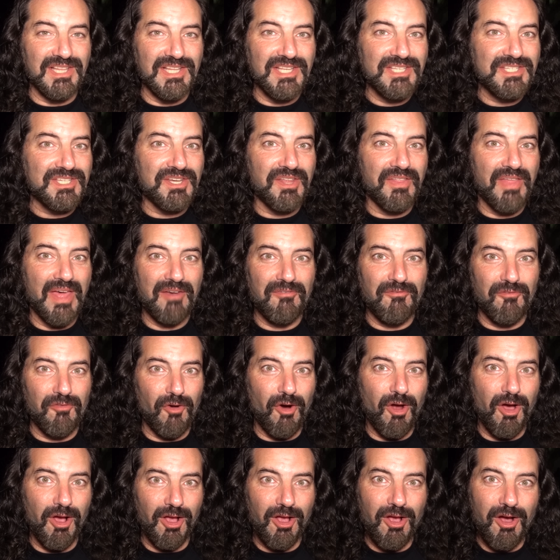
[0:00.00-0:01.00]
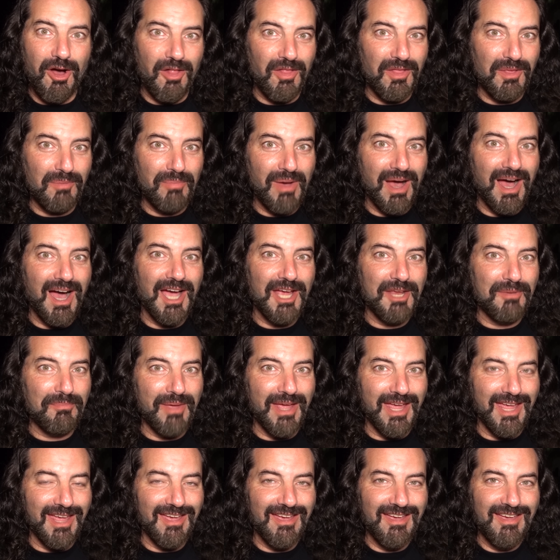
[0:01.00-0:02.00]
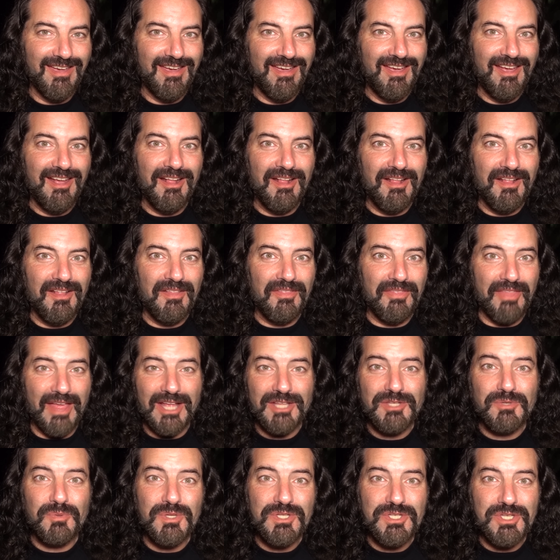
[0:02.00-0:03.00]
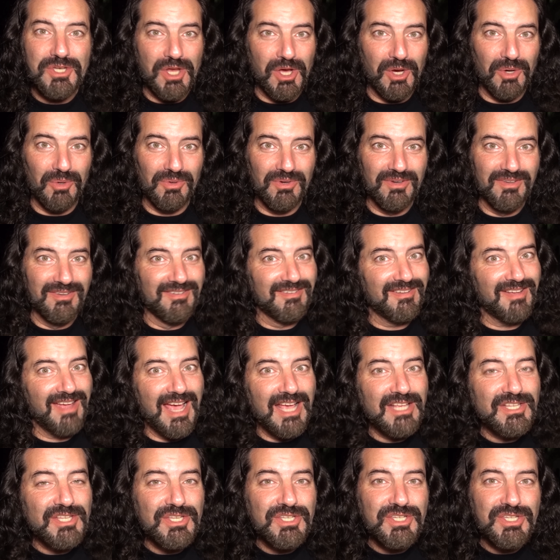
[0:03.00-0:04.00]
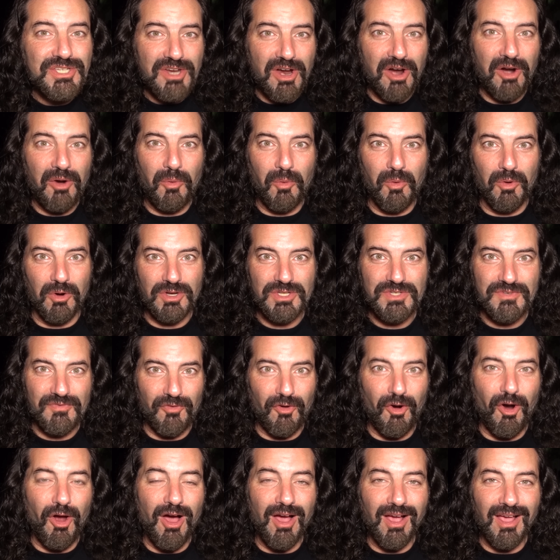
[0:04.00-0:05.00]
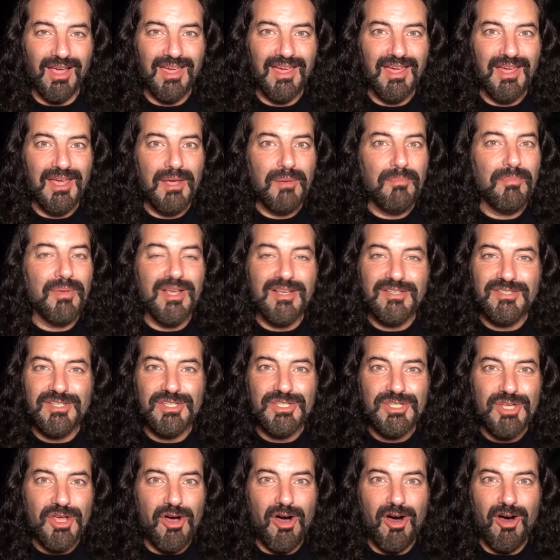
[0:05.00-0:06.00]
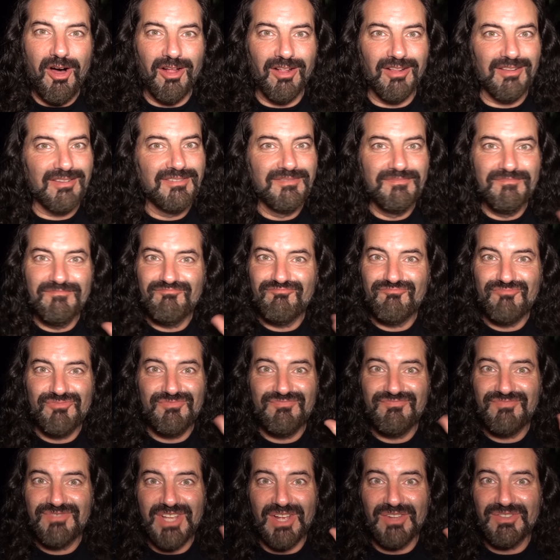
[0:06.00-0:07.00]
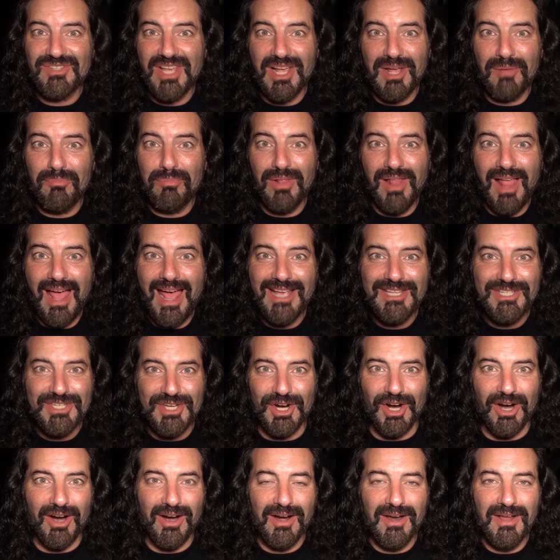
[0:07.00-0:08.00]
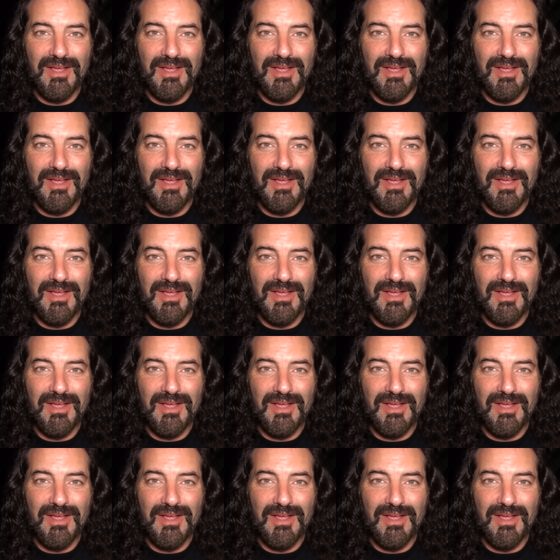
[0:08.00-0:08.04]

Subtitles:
Listen to that frog calling behind me. That's what's known as a Star Wars frog, because its call sounds like a blaster.